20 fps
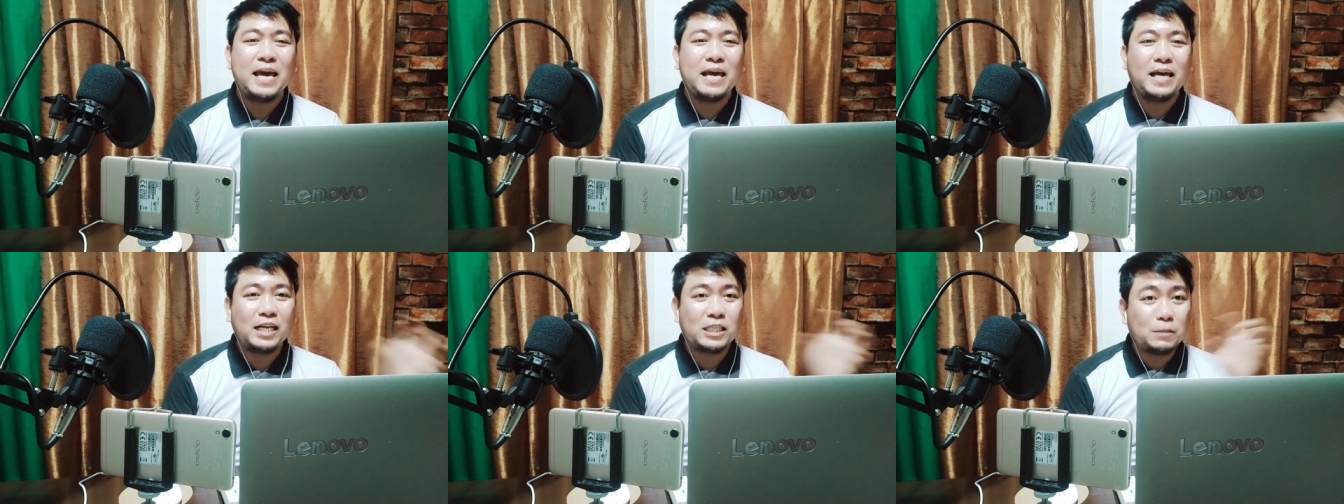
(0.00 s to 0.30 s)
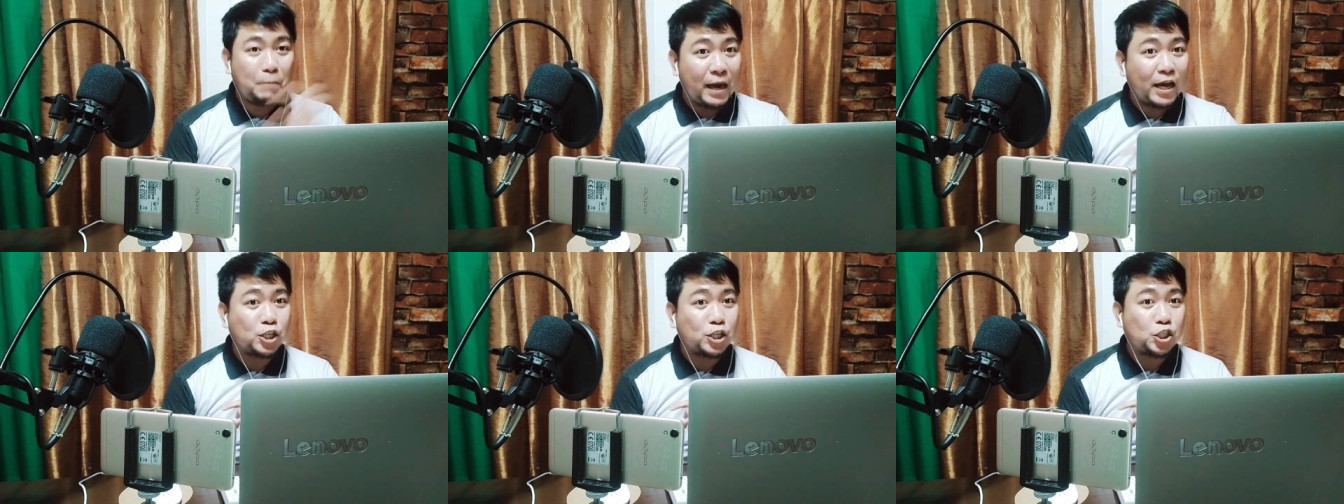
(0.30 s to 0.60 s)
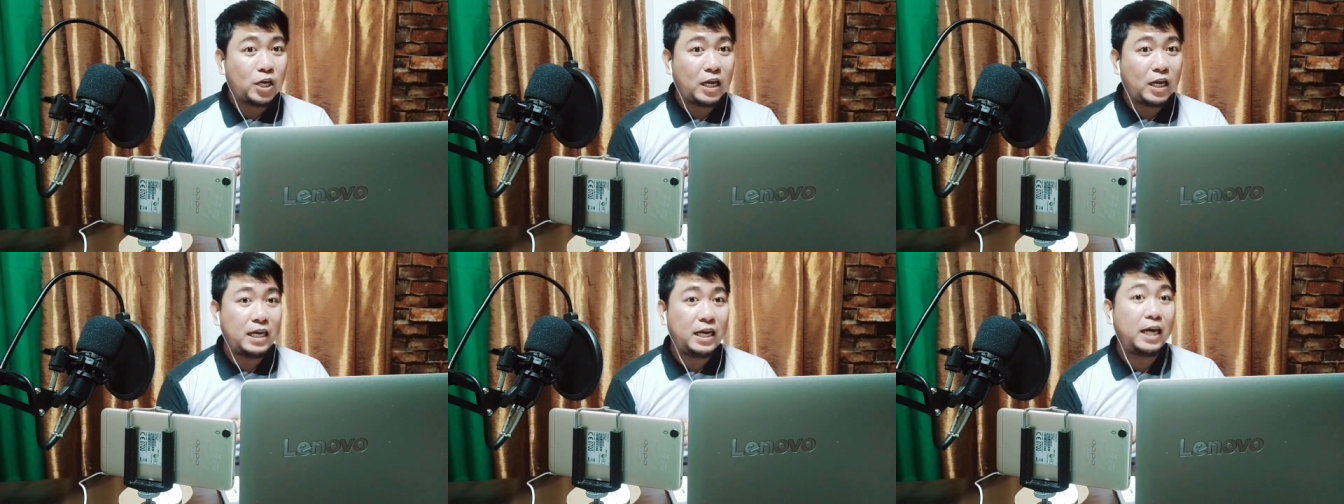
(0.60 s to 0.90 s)

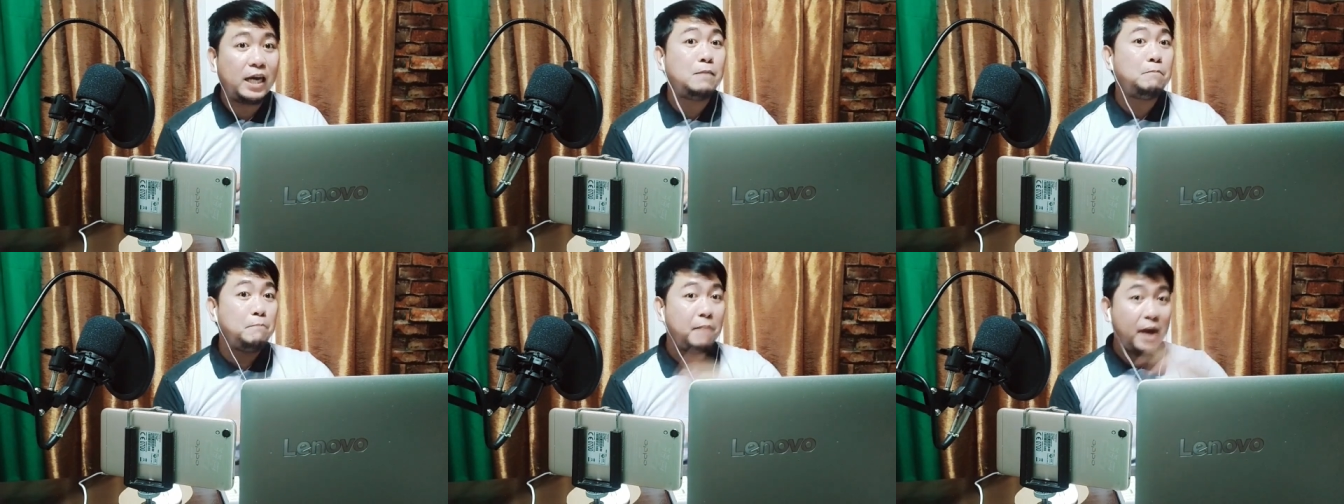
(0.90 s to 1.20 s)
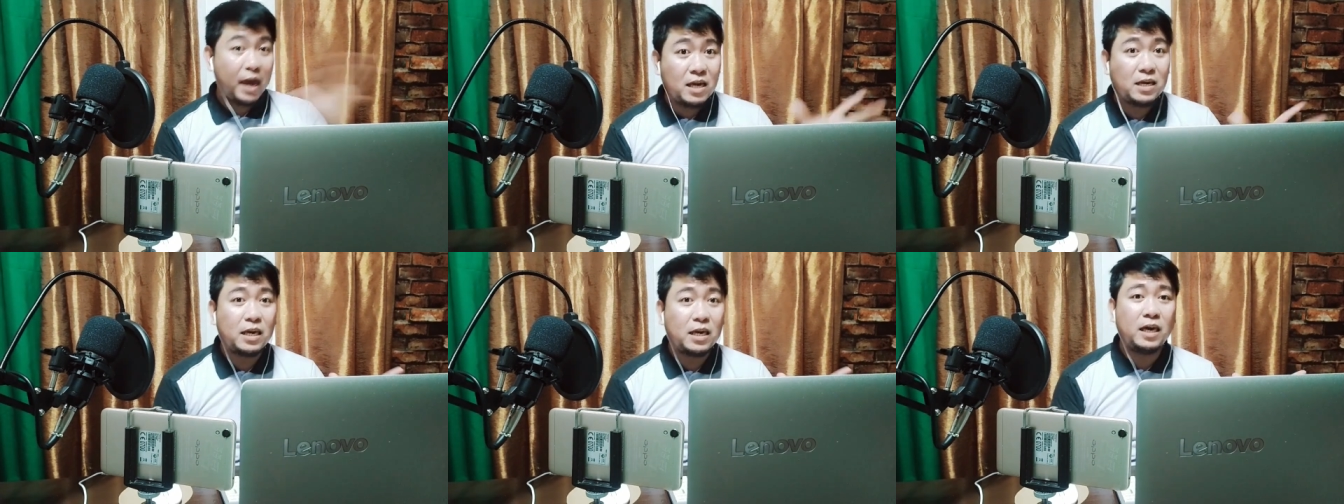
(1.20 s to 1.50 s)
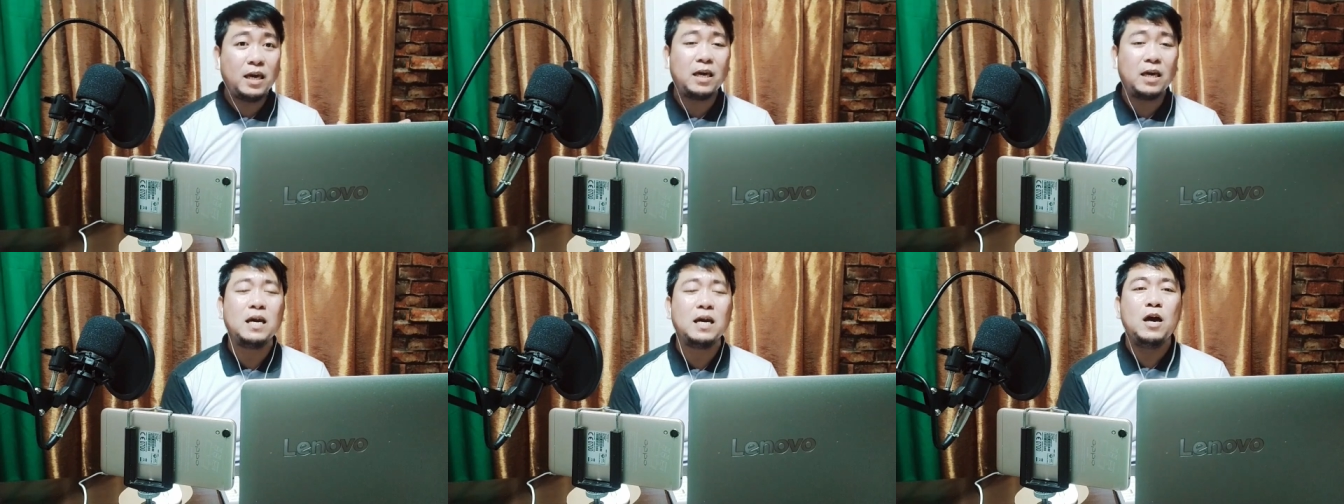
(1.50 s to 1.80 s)
especially in
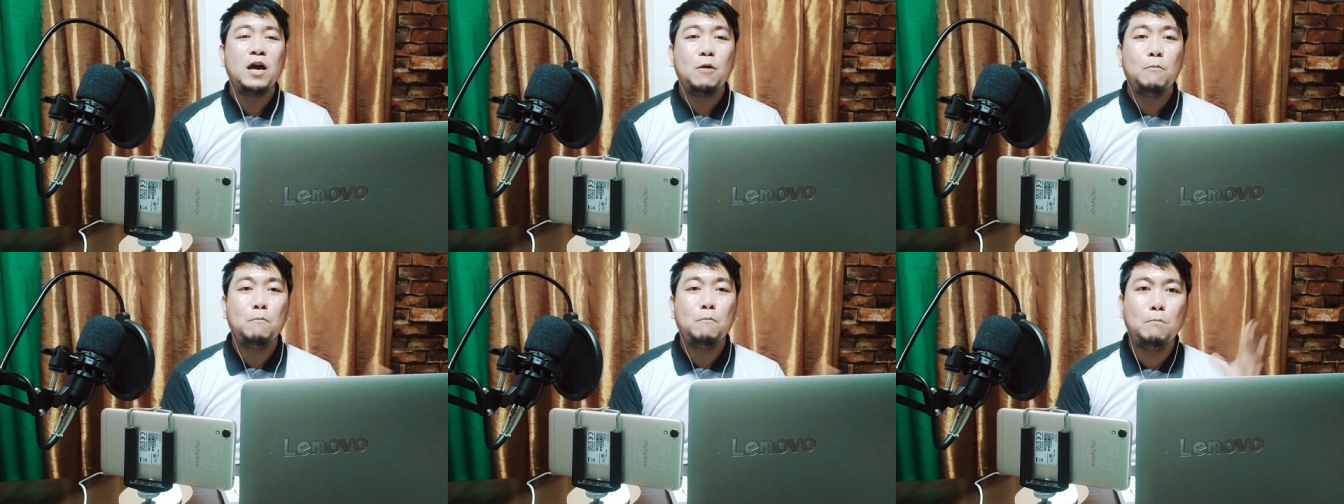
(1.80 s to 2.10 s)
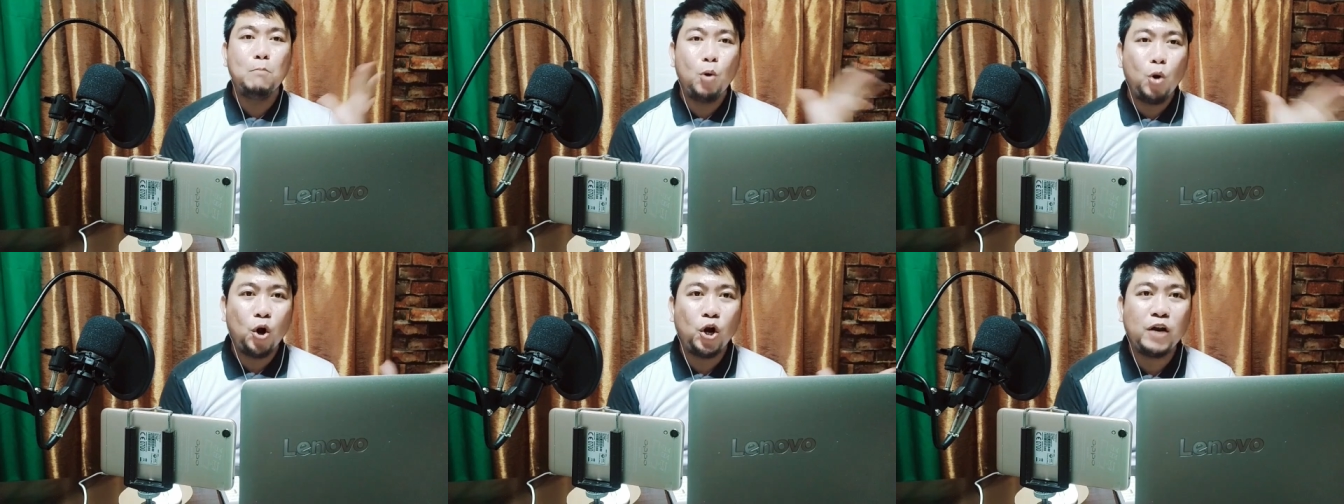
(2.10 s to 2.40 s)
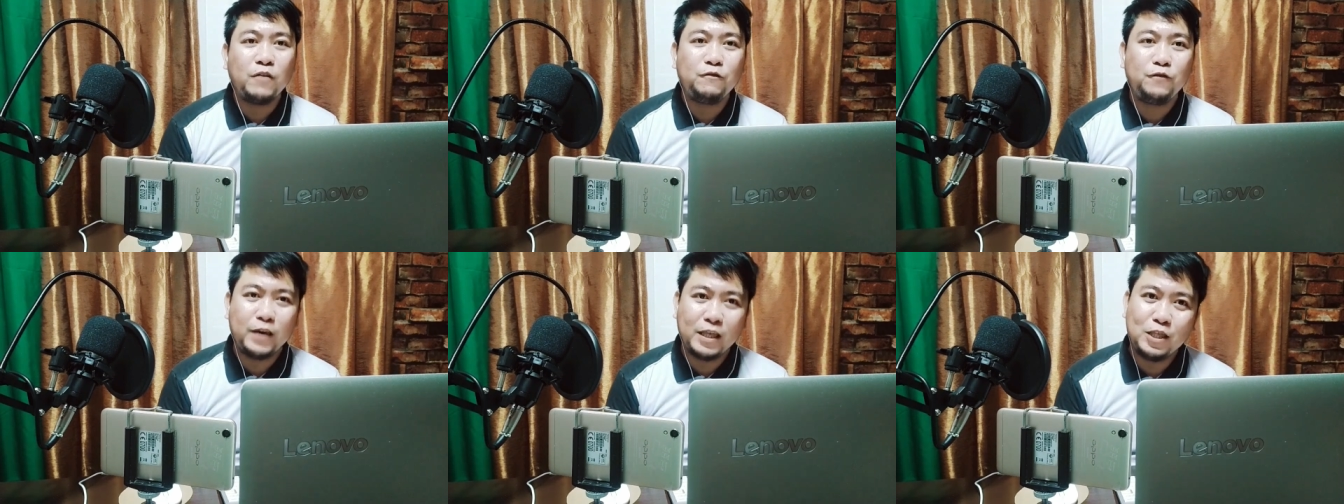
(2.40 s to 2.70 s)
making more
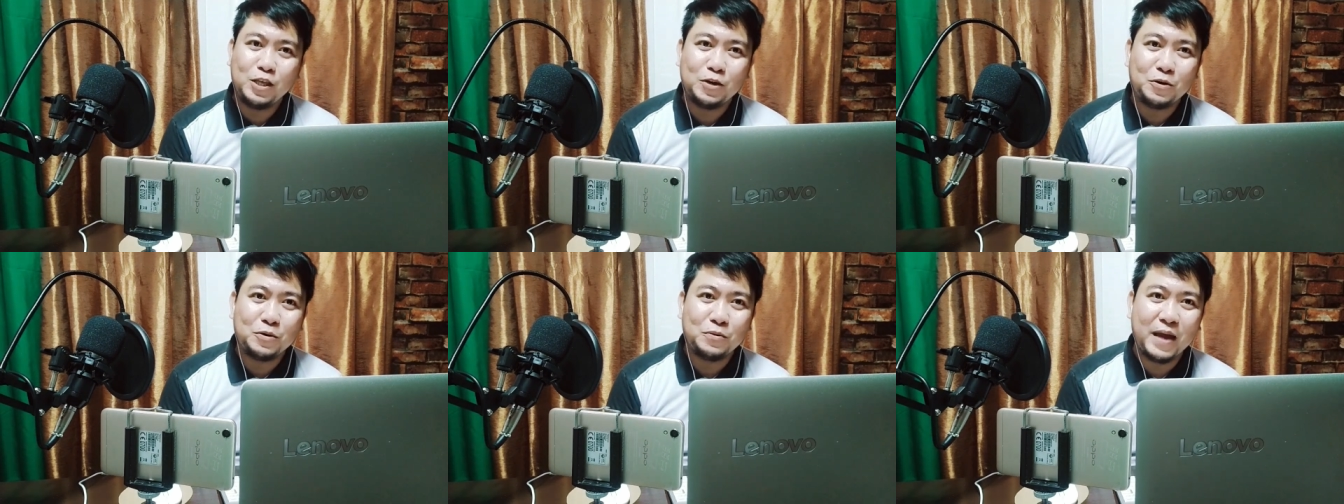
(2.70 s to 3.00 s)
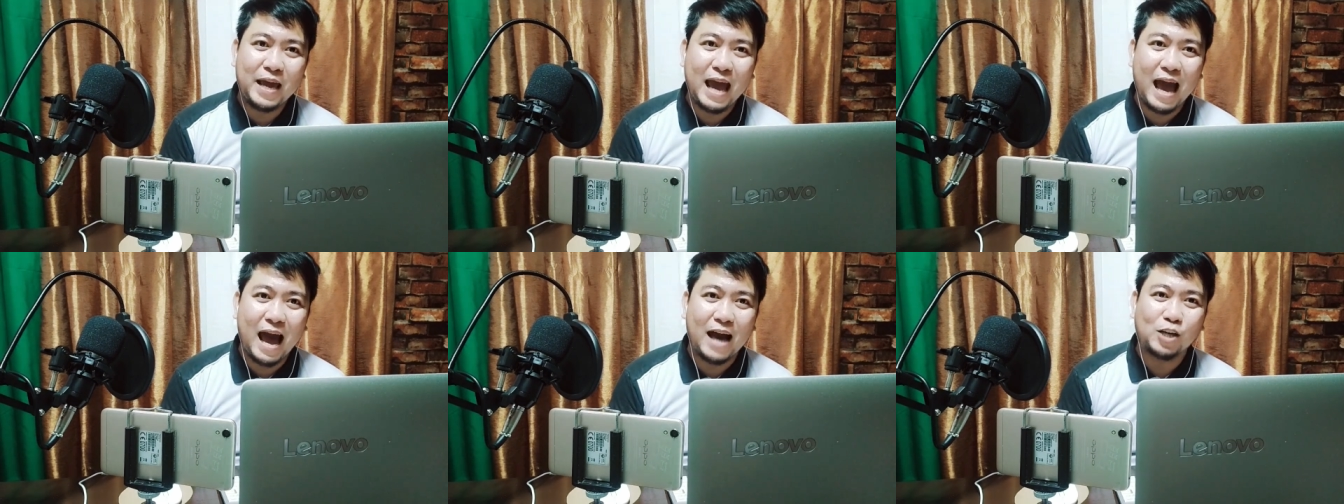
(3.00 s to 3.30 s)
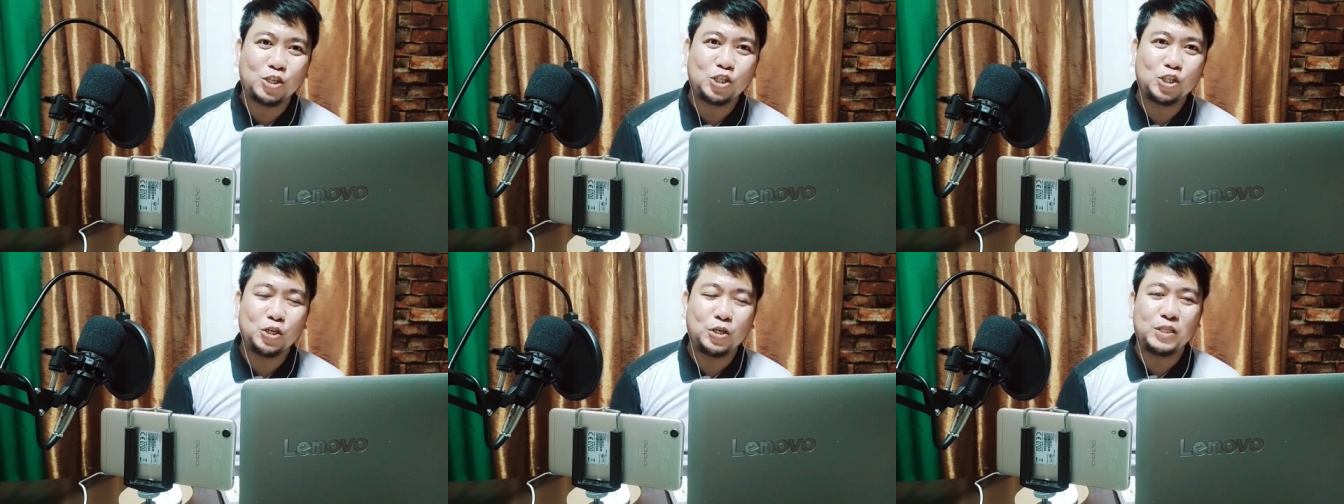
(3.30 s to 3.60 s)
video
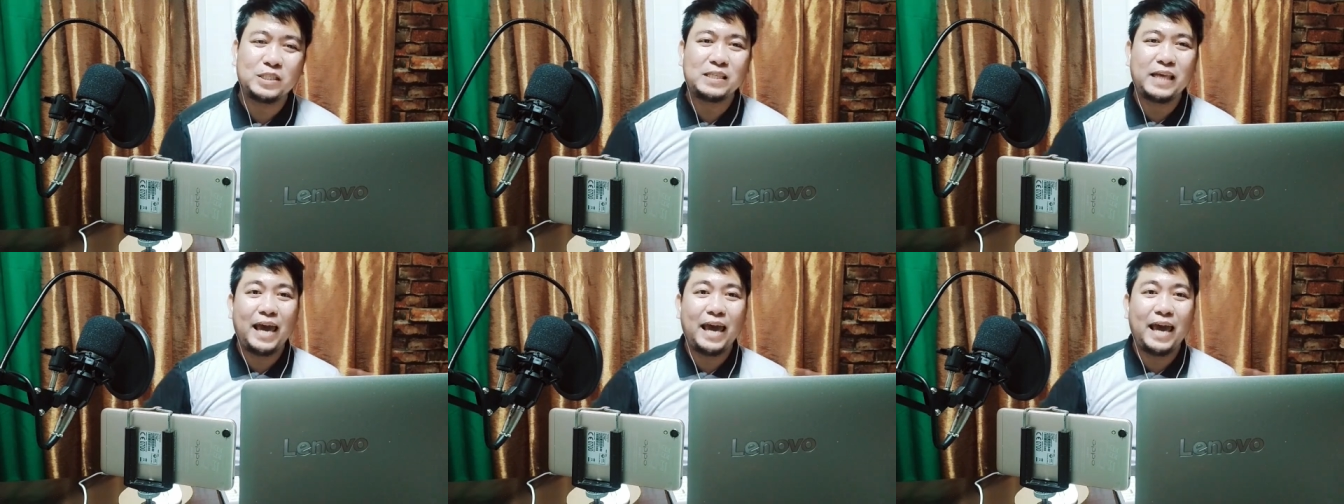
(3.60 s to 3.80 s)
reactions.